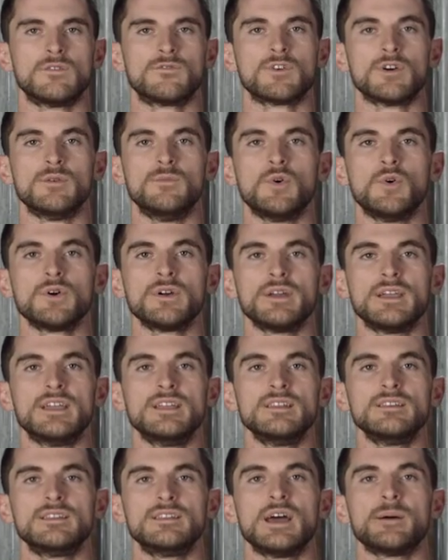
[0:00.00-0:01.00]
For a more
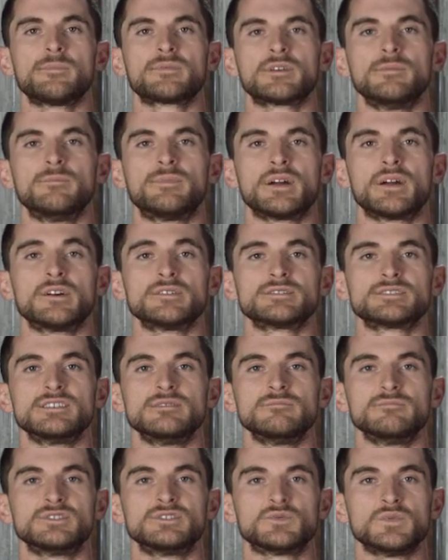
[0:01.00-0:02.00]
in-depth
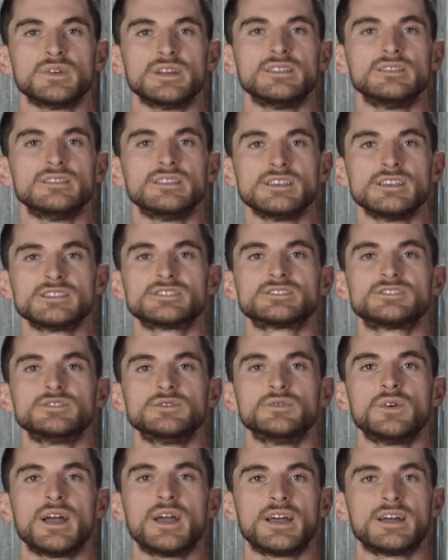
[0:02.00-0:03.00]
comparison between these
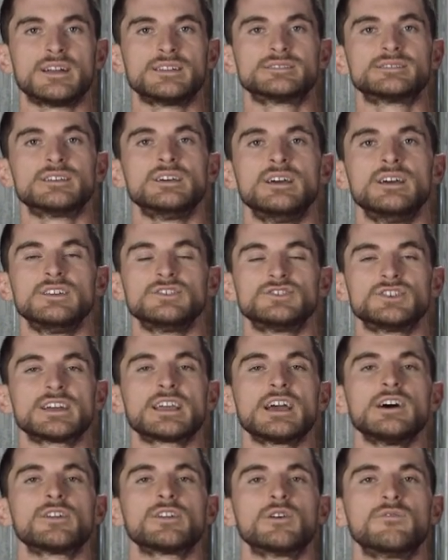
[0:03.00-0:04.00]
two heads,
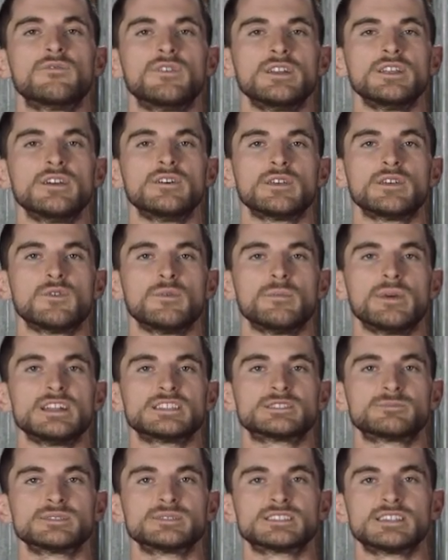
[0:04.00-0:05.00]
check out our video that we
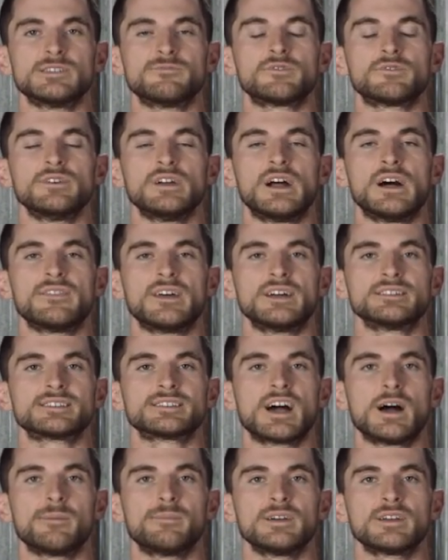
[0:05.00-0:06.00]
made specifically on that
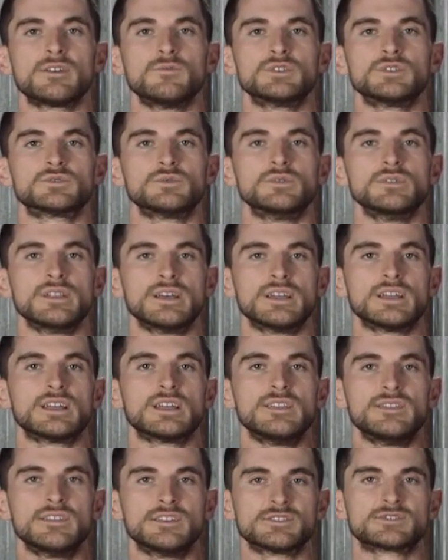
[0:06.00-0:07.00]
topic, which we'll link
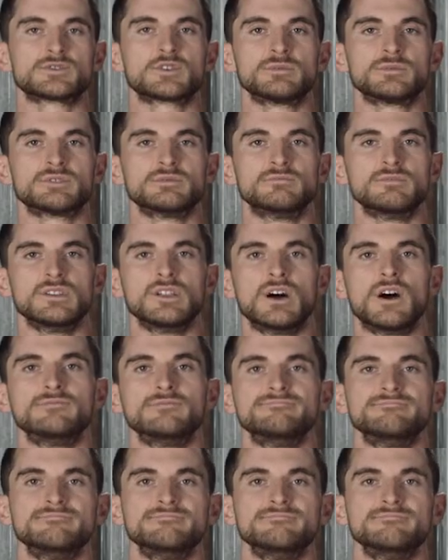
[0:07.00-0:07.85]
in the description below.